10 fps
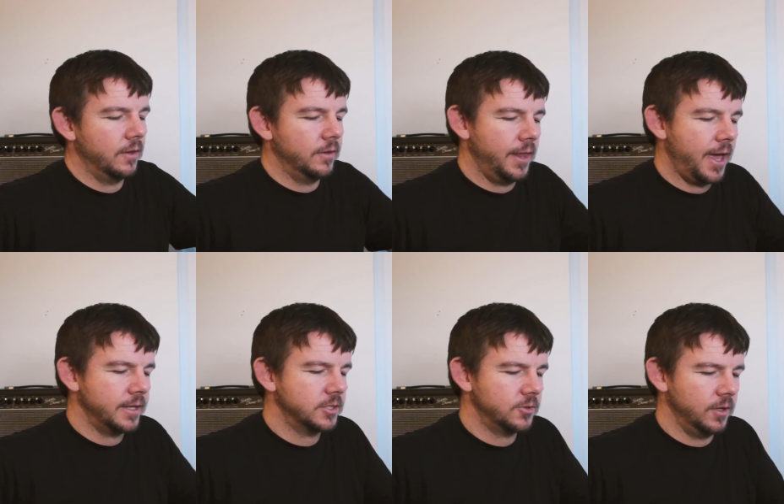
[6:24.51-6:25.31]
the
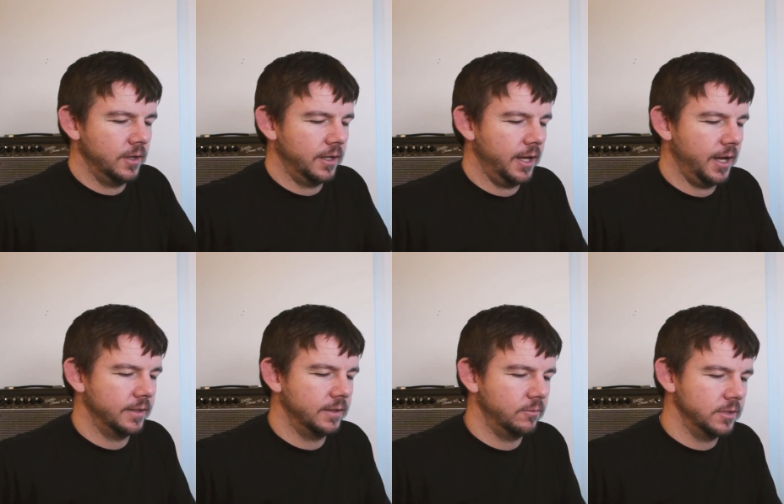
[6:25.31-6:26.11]
last string that I
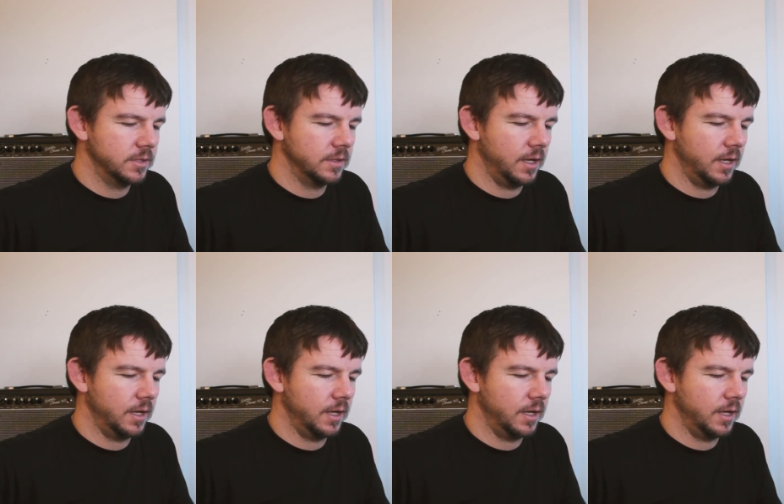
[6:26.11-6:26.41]
had that was